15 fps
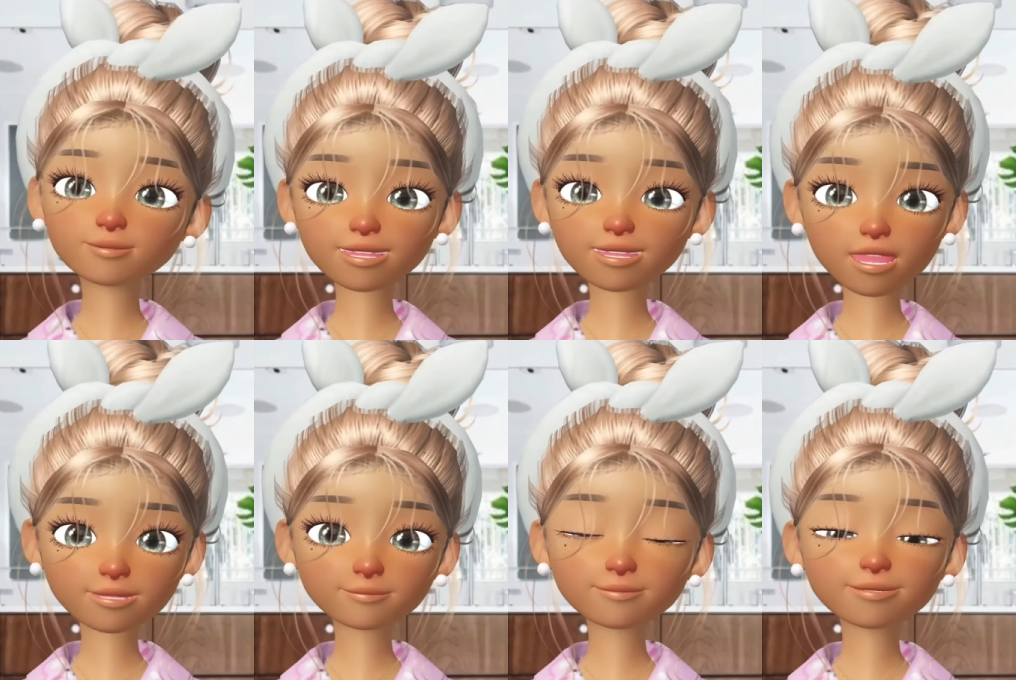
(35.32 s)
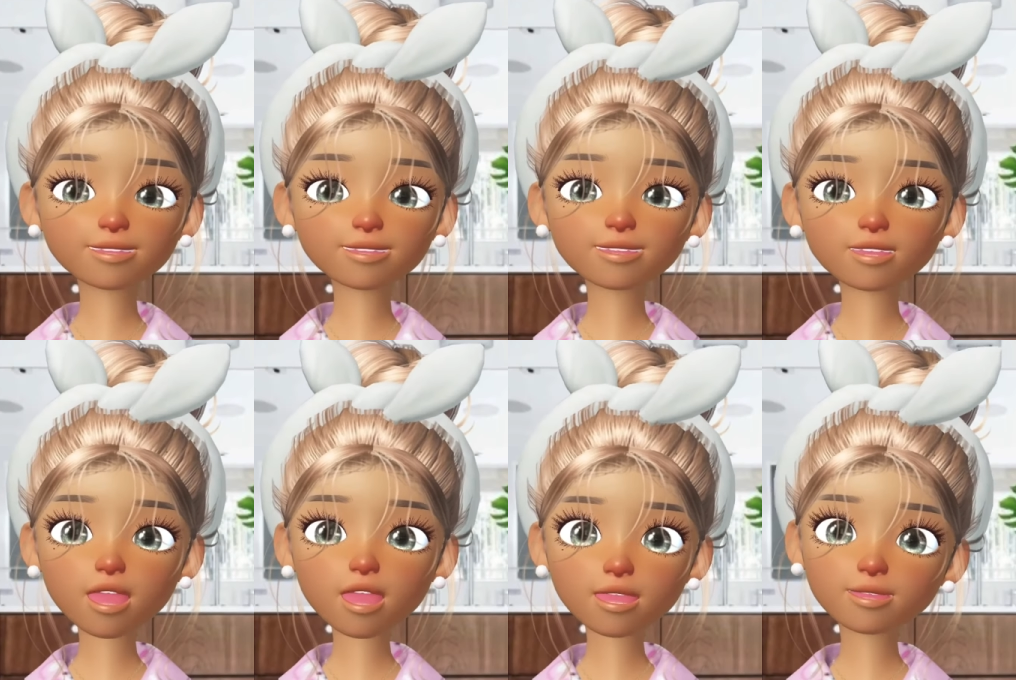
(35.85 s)
Okay, I put
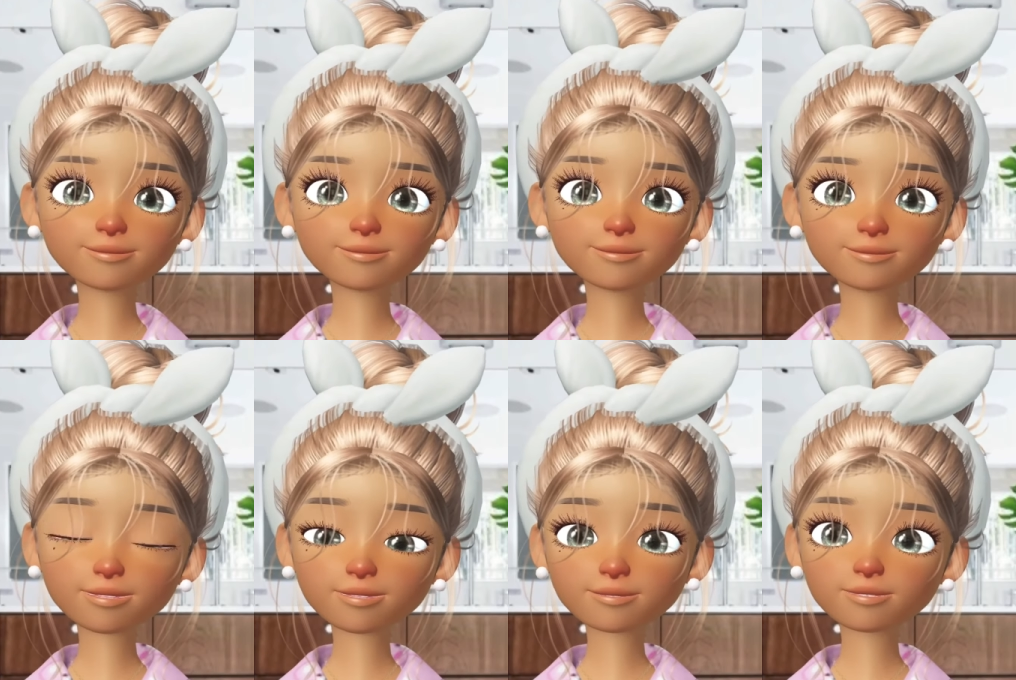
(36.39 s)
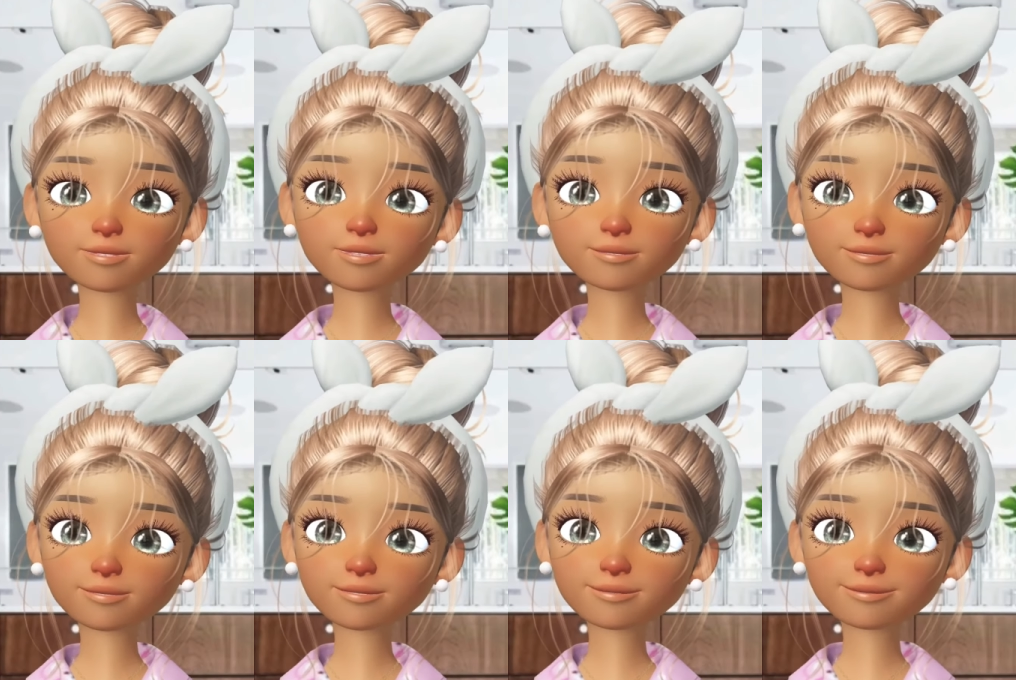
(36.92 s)
it on.
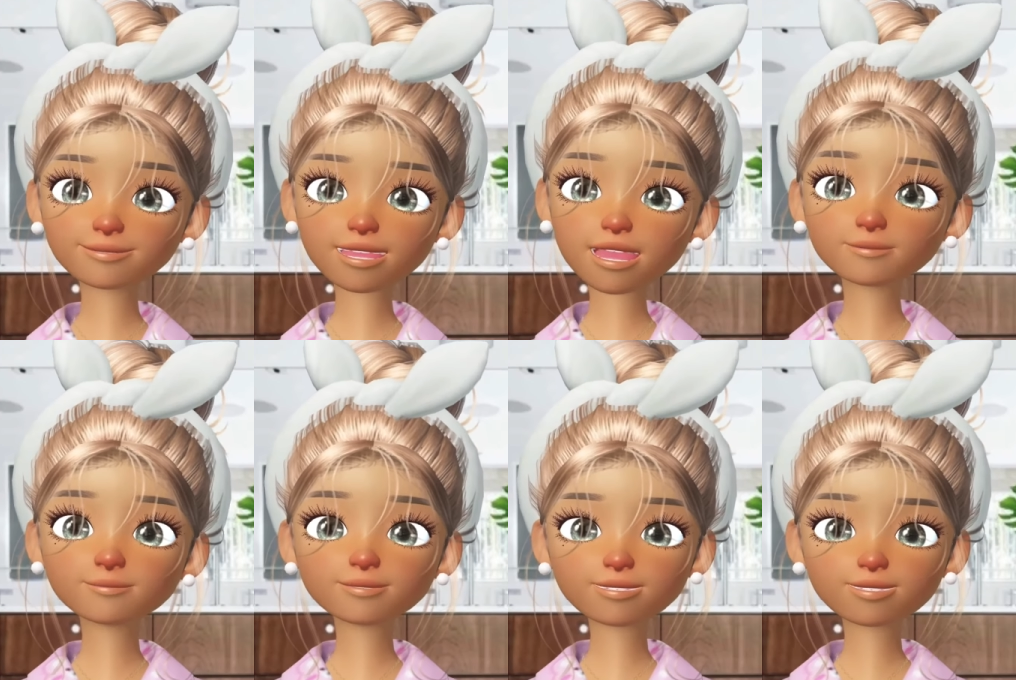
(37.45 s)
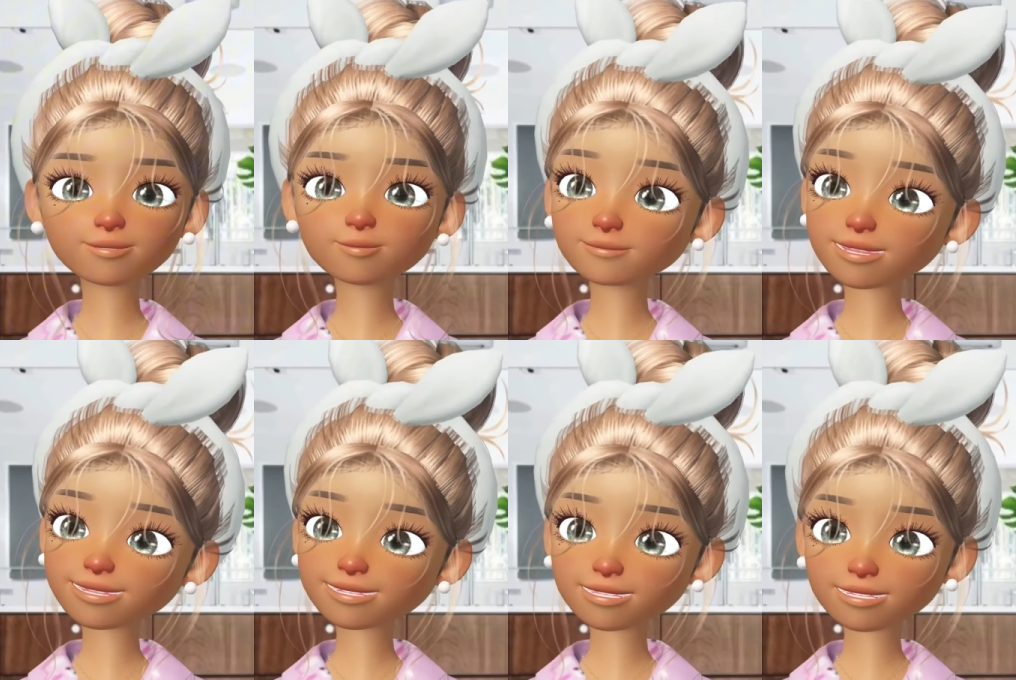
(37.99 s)
Now let's
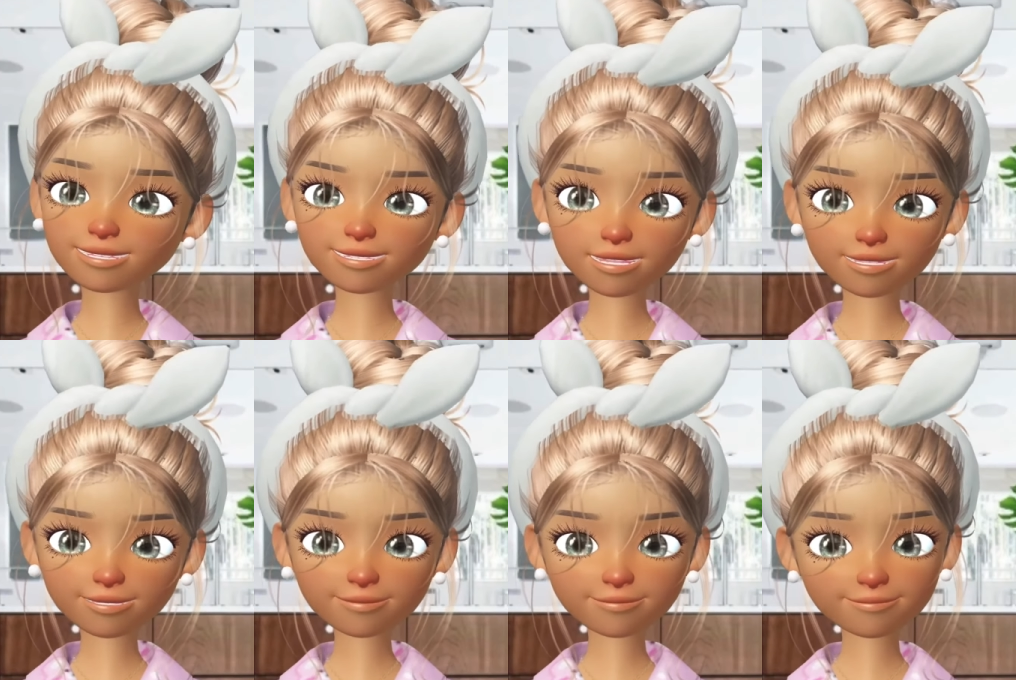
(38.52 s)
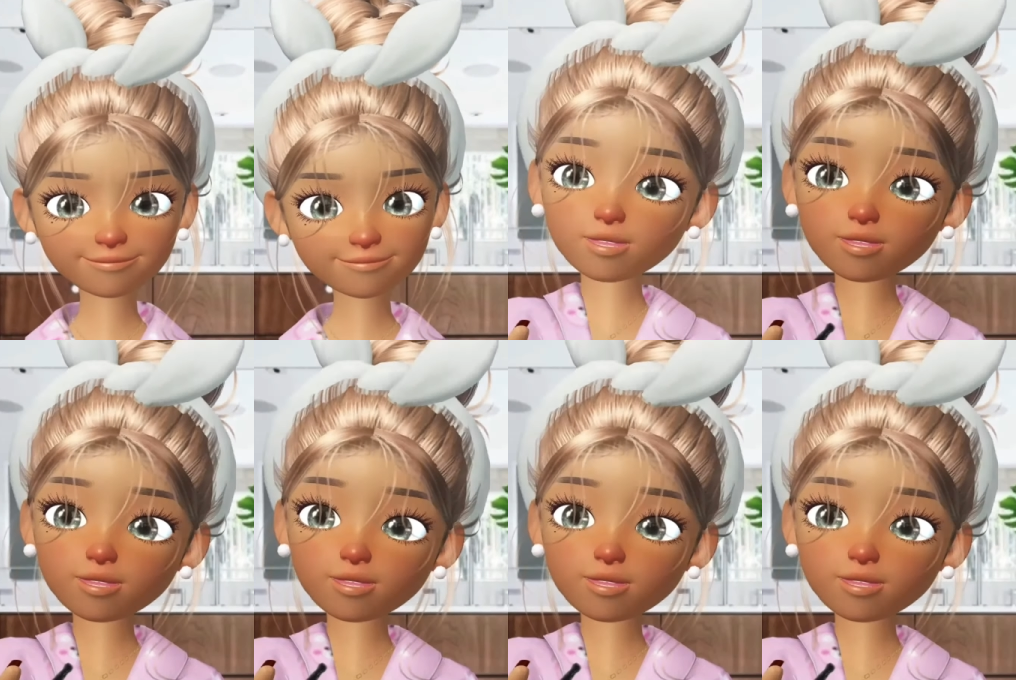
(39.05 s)
do my skincare.